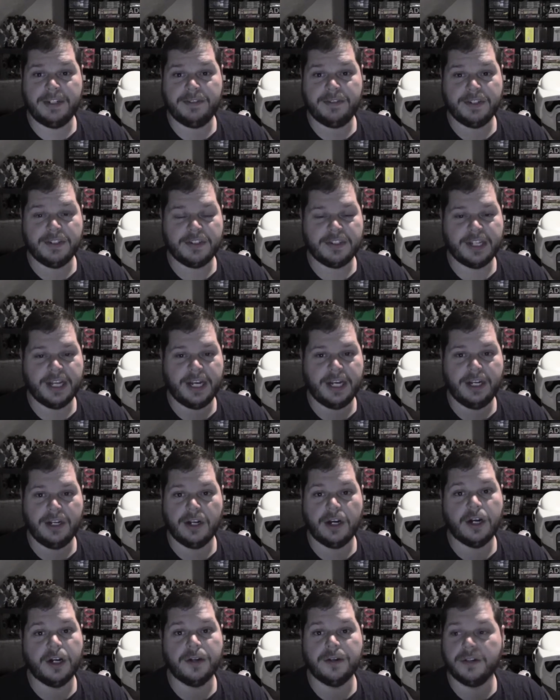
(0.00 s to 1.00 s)
a different
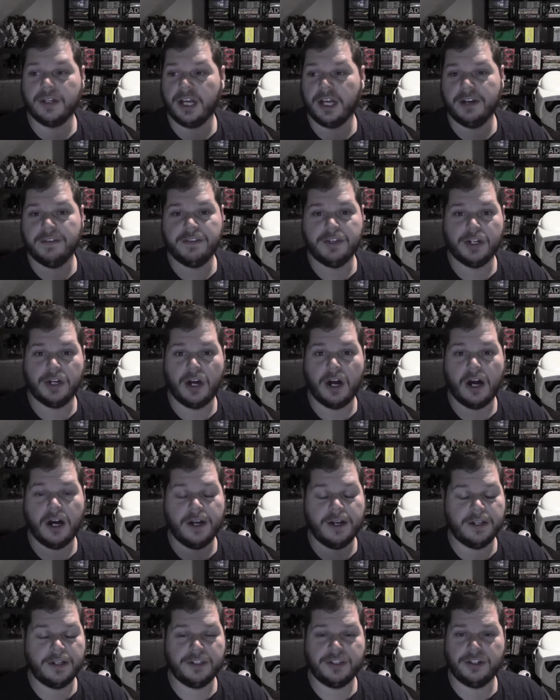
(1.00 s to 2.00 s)
setting on kind of
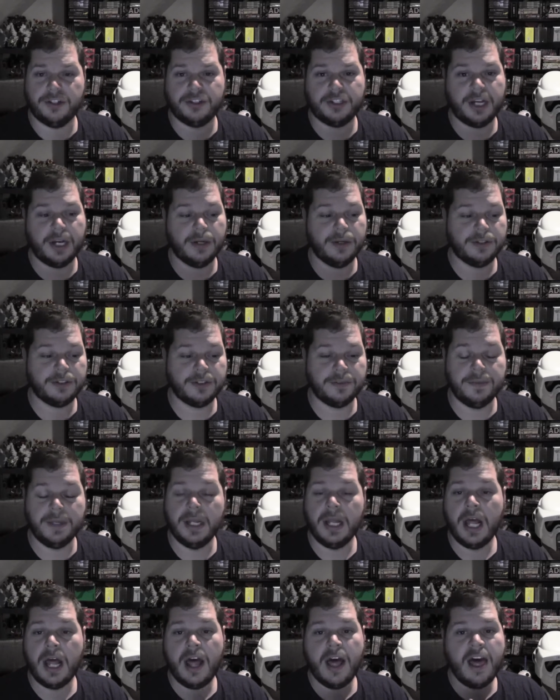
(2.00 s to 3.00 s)
your sound or
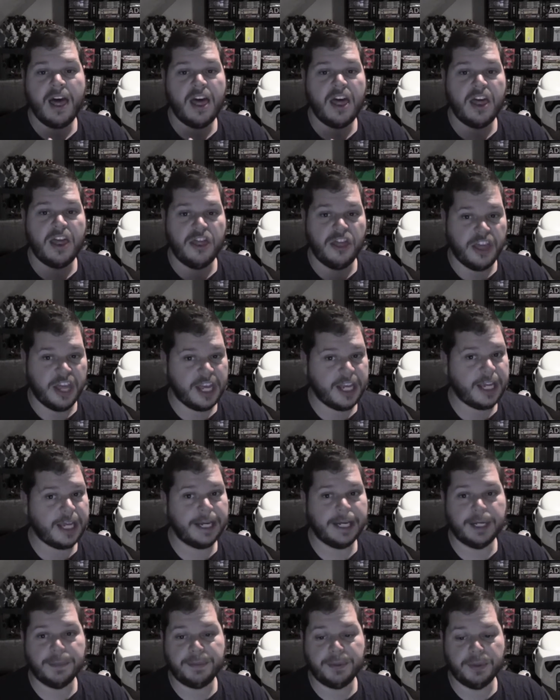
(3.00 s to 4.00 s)
something, they
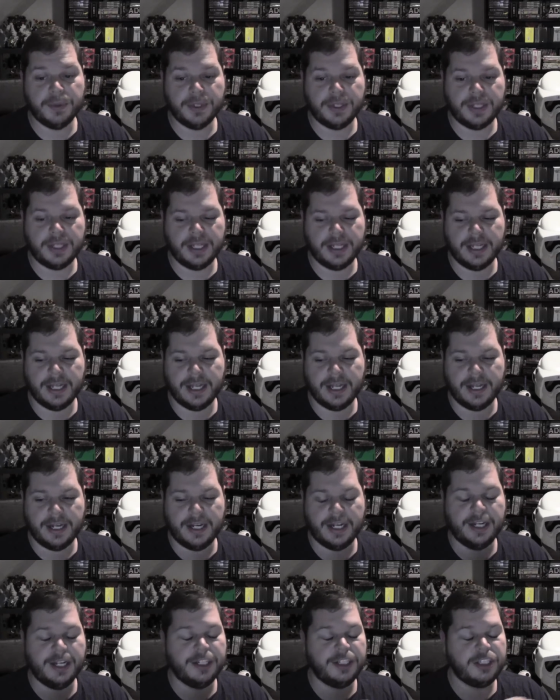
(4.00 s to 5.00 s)
can help you with
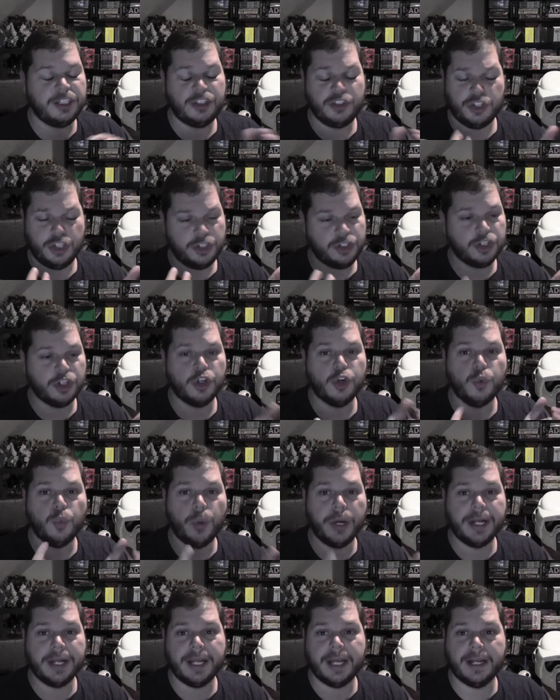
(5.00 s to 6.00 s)
that, and it's just a good
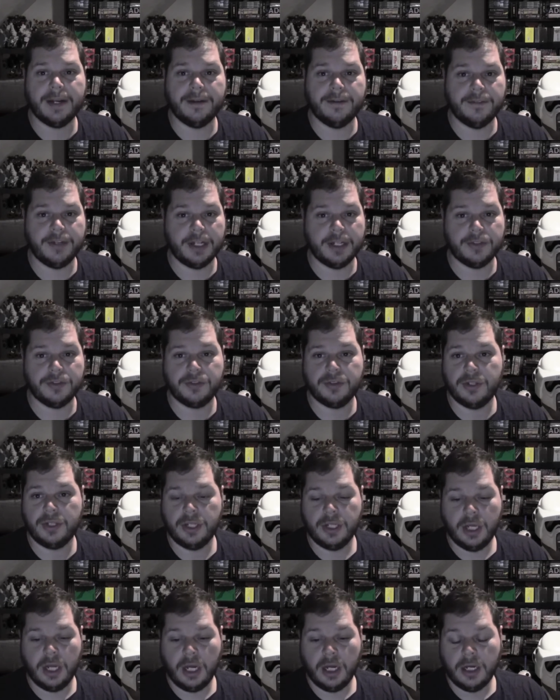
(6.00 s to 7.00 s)
way to get in advance.
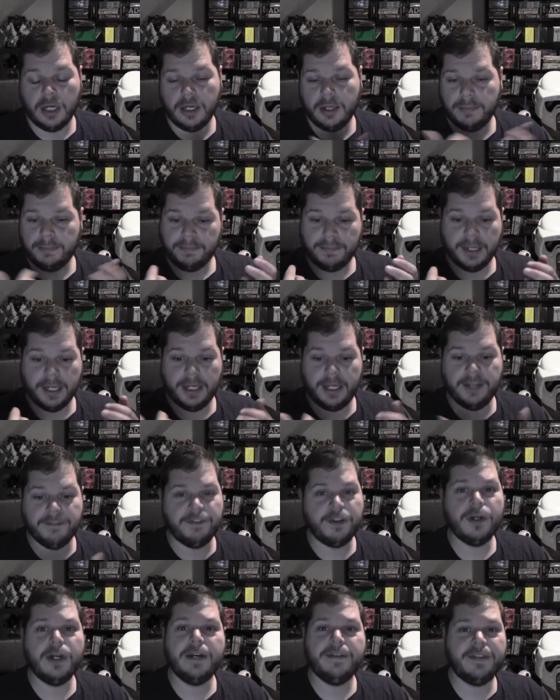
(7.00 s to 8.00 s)
But
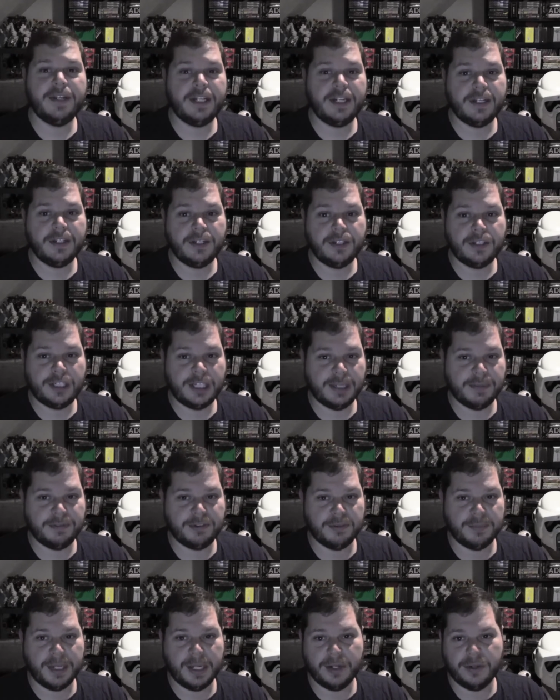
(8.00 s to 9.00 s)
if you have any other
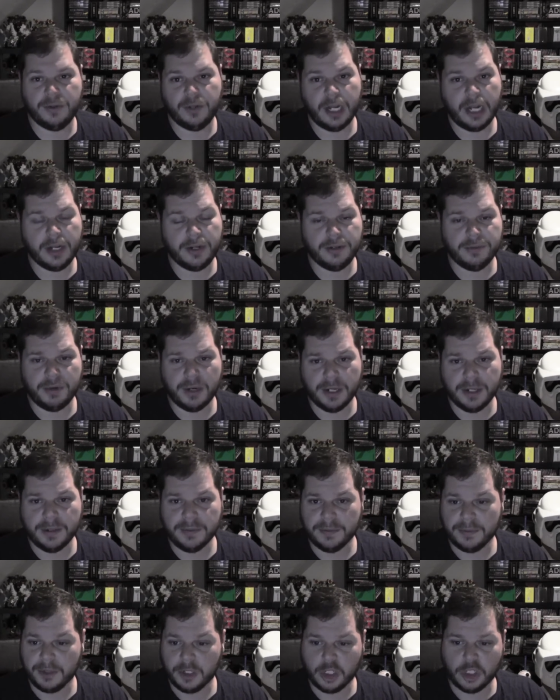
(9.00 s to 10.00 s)
tips about how to
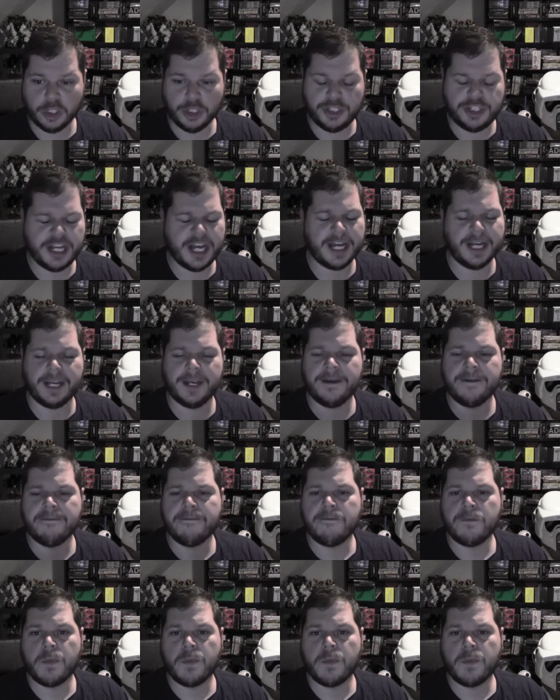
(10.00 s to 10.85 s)
run good tech